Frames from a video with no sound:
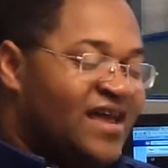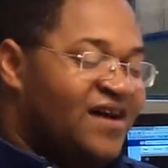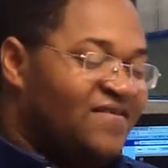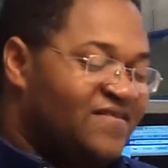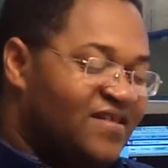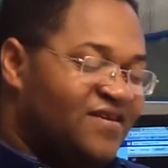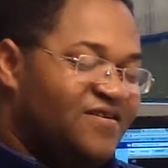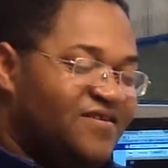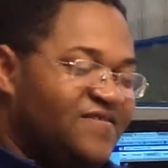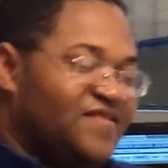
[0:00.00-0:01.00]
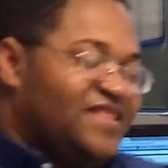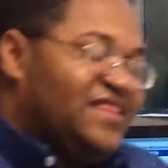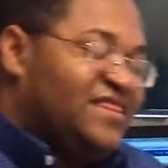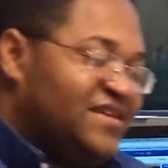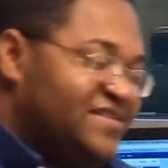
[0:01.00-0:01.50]
Now,
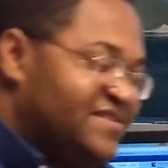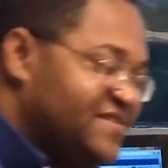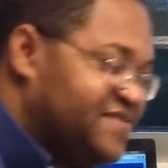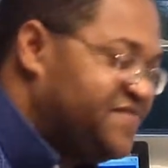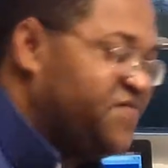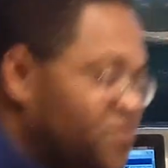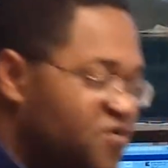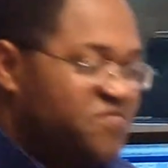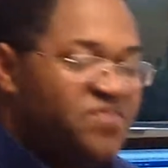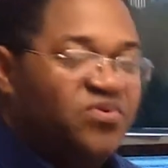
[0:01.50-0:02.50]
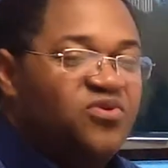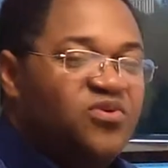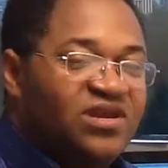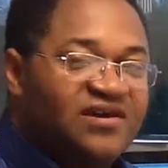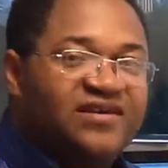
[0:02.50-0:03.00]
this is for
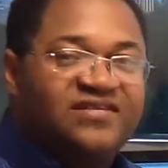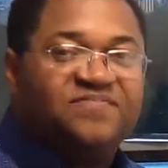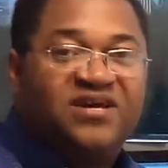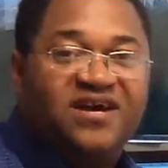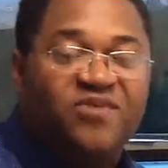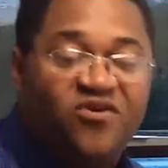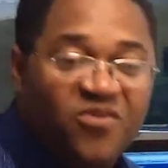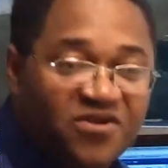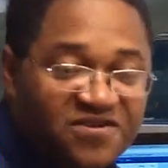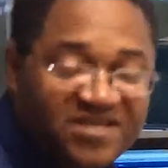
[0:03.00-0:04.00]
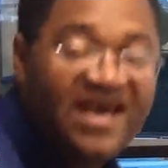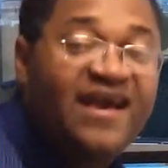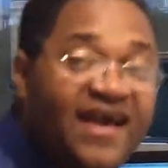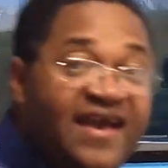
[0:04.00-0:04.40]
people who are looking to become homeowners,